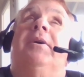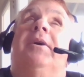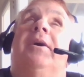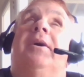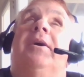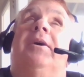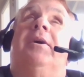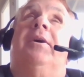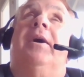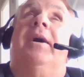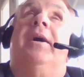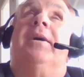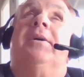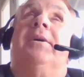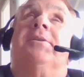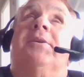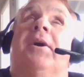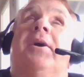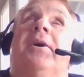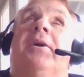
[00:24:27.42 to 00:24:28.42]

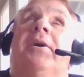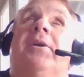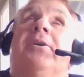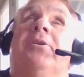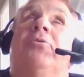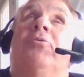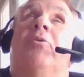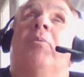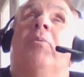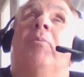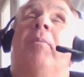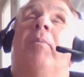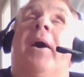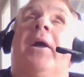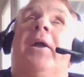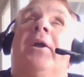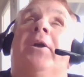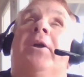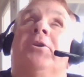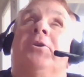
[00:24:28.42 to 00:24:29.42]
anxiety to a
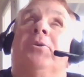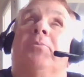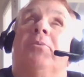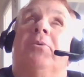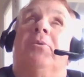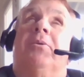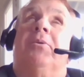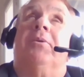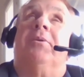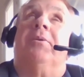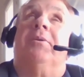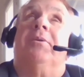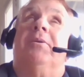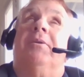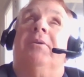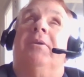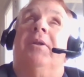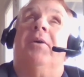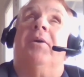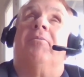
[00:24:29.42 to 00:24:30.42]
manageable
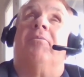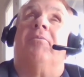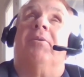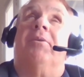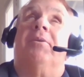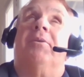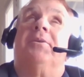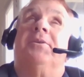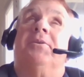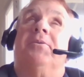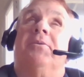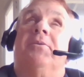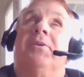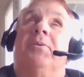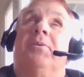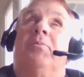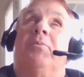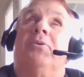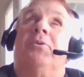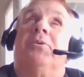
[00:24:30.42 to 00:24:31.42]
level, so that
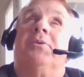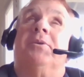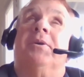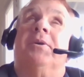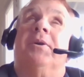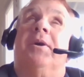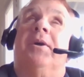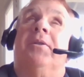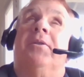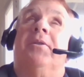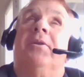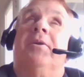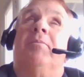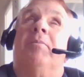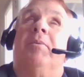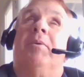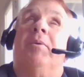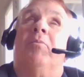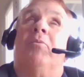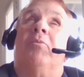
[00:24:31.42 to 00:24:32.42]
the person can then
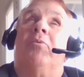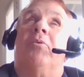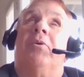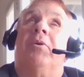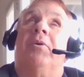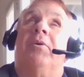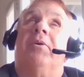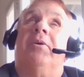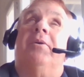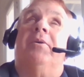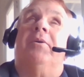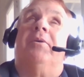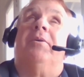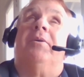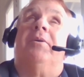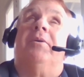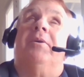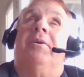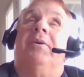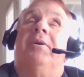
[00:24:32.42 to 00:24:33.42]
be more
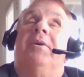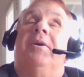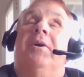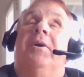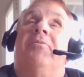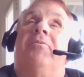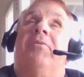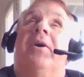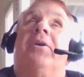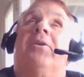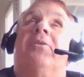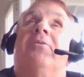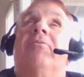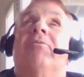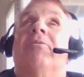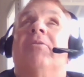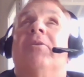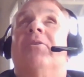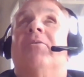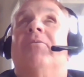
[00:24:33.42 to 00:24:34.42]

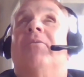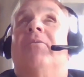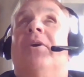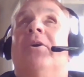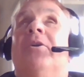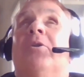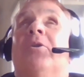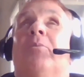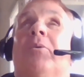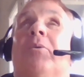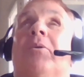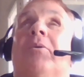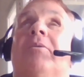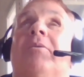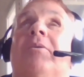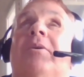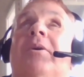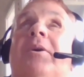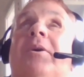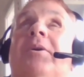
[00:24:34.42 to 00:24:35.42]
effectively available
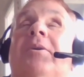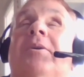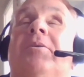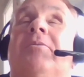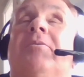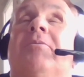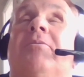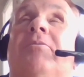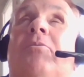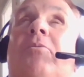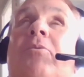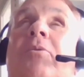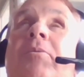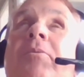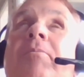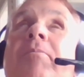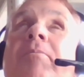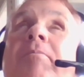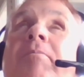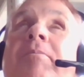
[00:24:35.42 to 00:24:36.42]
for
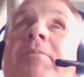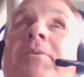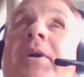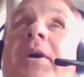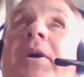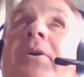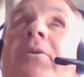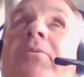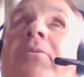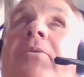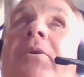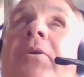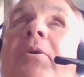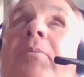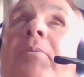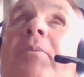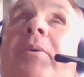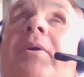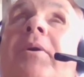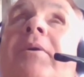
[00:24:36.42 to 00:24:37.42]

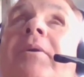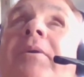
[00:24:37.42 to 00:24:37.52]
psychotherapy.